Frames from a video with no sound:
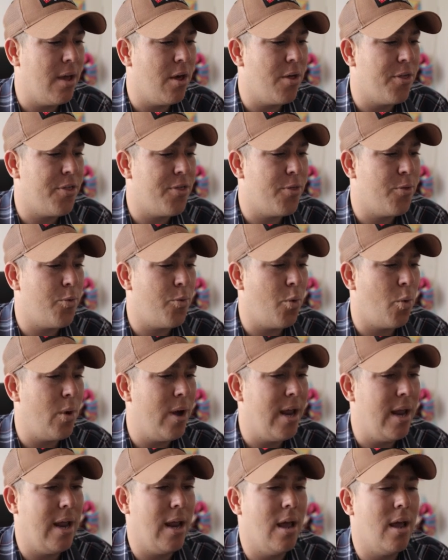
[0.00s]

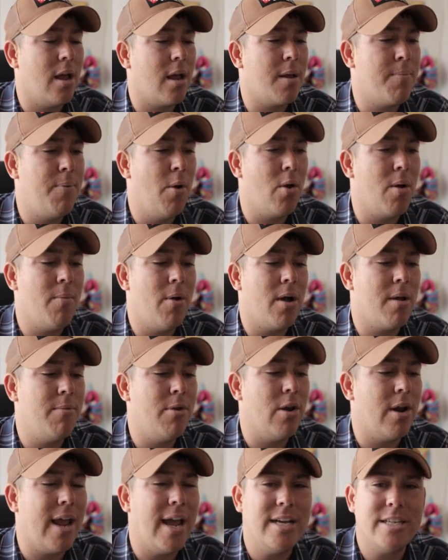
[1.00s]
3 Pokemon
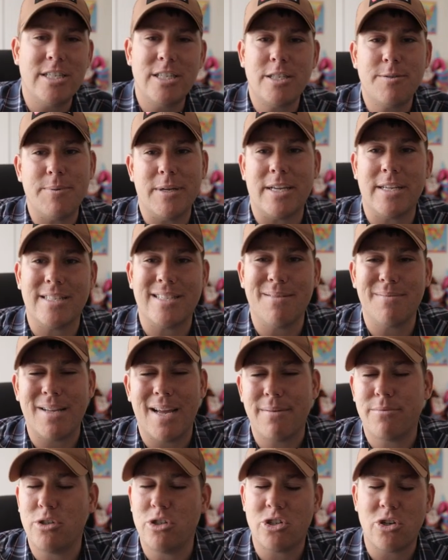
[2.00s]
Communications because
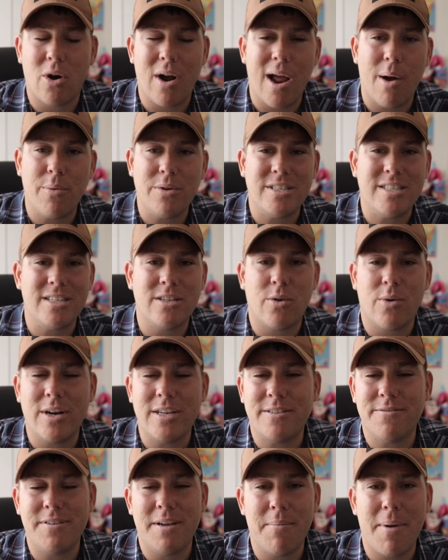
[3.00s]
sometimes you start out with
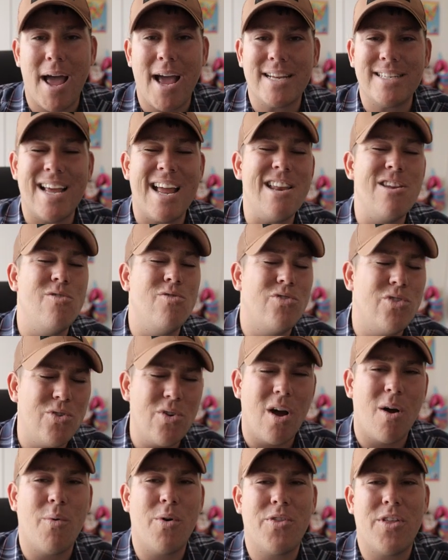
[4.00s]
Cinderace VMAX and you do
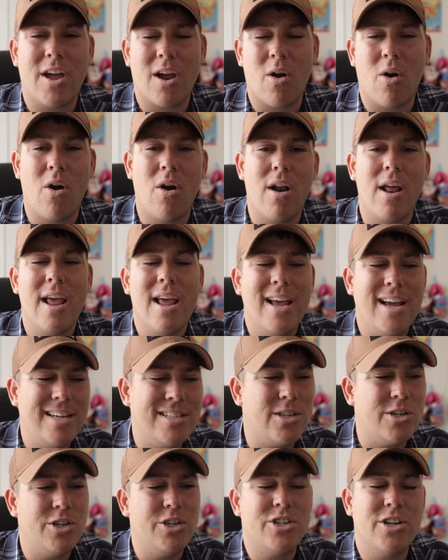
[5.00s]
not want that card,
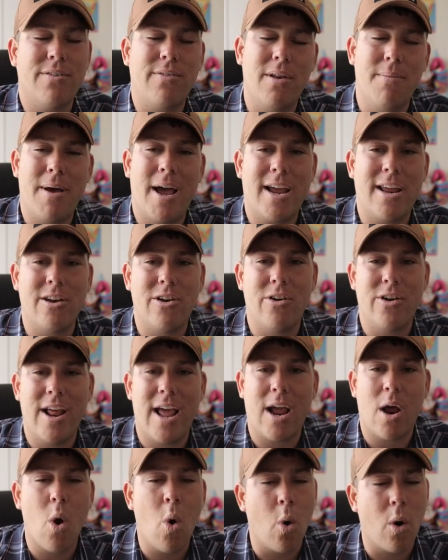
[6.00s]
and so you shuffle it back in your
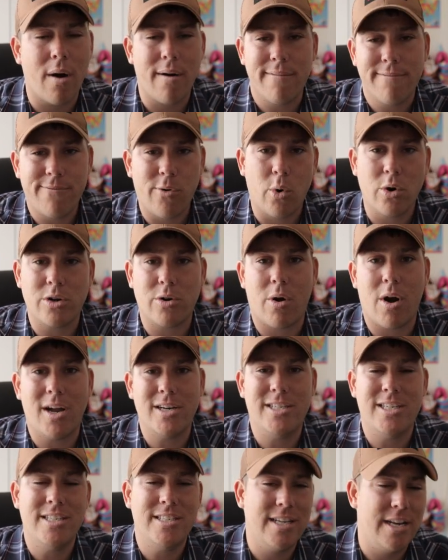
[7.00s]
deck. Or 4
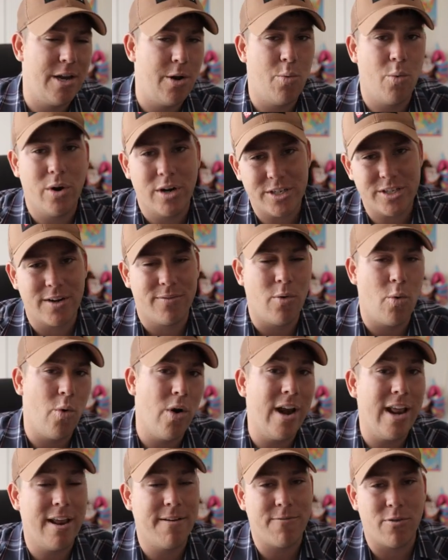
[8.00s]
Jirachis and you want to shuffle
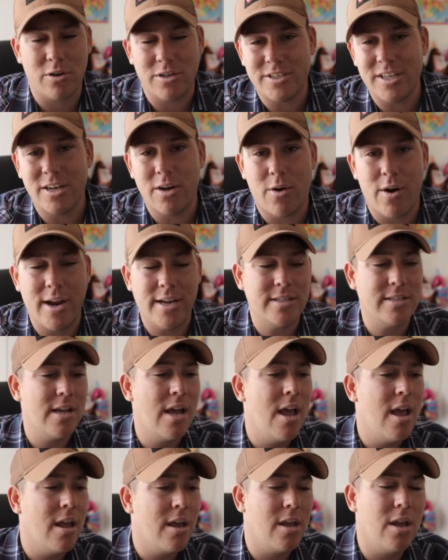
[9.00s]
1 in for a Cinderace,
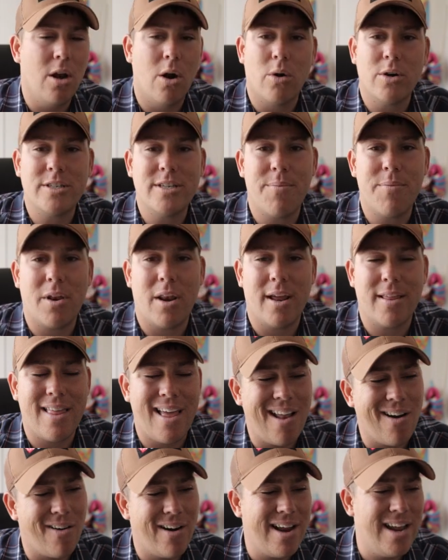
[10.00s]
you know, or something like
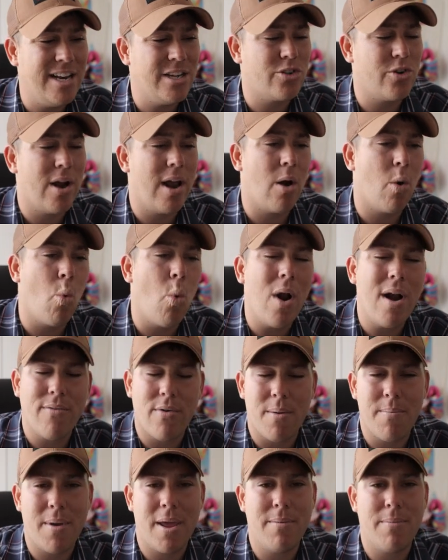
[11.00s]
that, or a Heatran, or
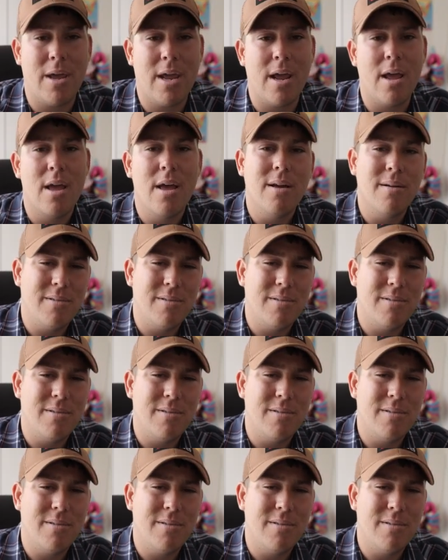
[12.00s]
whatever it may be.